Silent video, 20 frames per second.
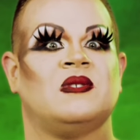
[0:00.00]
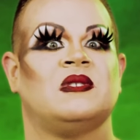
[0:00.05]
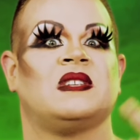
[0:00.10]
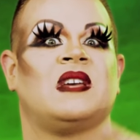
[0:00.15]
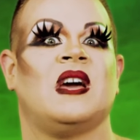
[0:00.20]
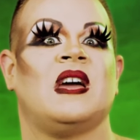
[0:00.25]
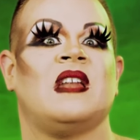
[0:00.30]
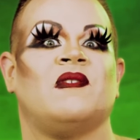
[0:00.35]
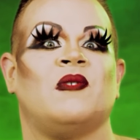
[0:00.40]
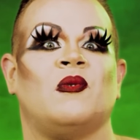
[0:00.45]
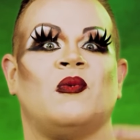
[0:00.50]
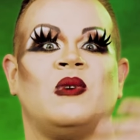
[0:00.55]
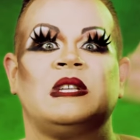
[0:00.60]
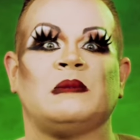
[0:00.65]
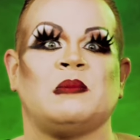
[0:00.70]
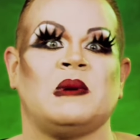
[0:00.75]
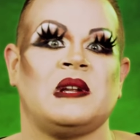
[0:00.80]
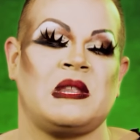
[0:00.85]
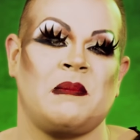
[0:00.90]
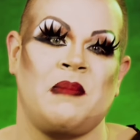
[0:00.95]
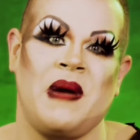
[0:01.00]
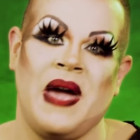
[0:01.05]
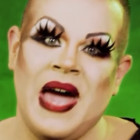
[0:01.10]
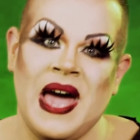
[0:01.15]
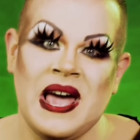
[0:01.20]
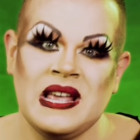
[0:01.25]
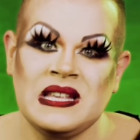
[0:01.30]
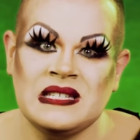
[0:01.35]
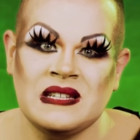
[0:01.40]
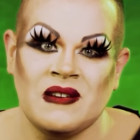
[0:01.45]
So it's kind of a whisper at the
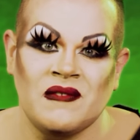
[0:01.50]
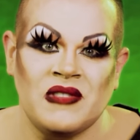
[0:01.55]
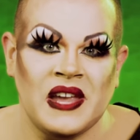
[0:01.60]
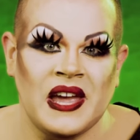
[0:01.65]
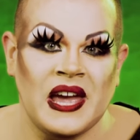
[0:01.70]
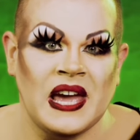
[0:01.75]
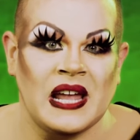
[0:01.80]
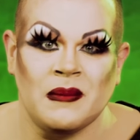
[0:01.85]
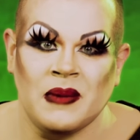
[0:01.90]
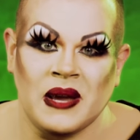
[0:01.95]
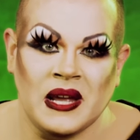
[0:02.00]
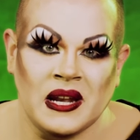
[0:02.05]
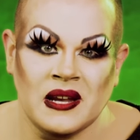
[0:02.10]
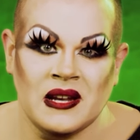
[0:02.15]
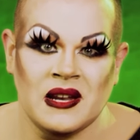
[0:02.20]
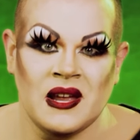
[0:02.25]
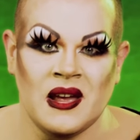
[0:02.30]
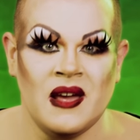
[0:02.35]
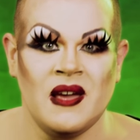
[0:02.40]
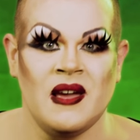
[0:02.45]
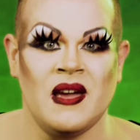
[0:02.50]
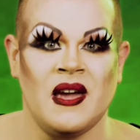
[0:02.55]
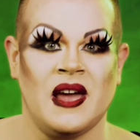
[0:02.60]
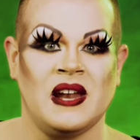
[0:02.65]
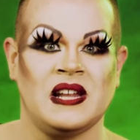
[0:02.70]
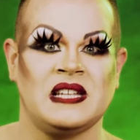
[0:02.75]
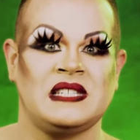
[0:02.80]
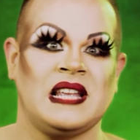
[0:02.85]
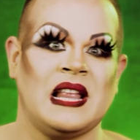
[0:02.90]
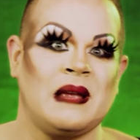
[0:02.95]
past of the animated
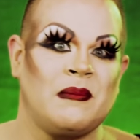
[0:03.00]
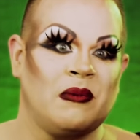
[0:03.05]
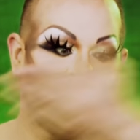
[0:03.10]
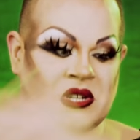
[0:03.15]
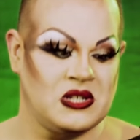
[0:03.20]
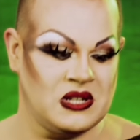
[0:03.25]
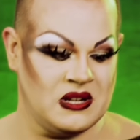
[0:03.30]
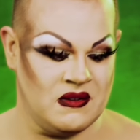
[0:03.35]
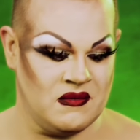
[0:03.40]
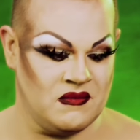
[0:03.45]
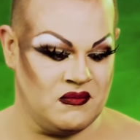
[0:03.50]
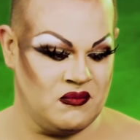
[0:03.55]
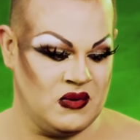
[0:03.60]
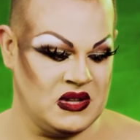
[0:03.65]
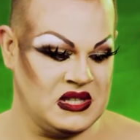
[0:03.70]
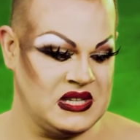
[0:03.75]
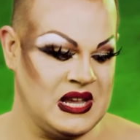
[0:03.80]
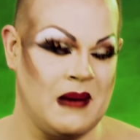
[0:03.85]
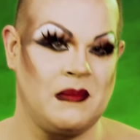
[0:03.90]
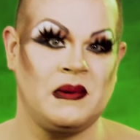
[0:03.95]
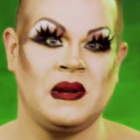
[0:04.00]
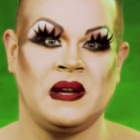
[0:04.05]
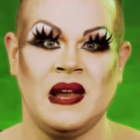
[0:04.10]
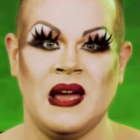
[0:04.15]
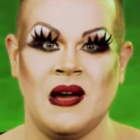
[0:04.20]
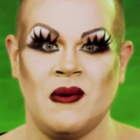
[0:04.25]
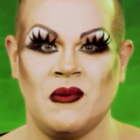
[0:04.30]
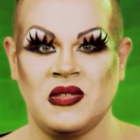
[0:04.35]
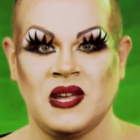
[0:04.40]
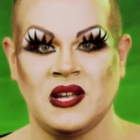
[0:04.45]
and a celebration of what's happening
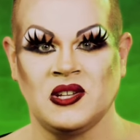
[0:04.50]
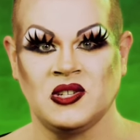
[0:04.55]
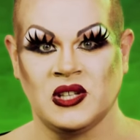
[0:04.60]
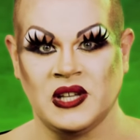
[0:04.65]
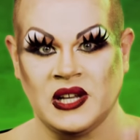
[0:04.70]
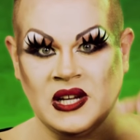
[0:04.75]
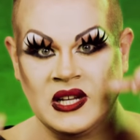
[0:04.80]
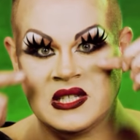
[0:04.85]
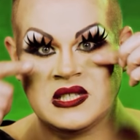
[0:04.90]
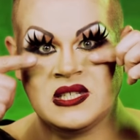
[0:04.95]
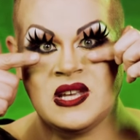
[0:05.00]
now with Angelina.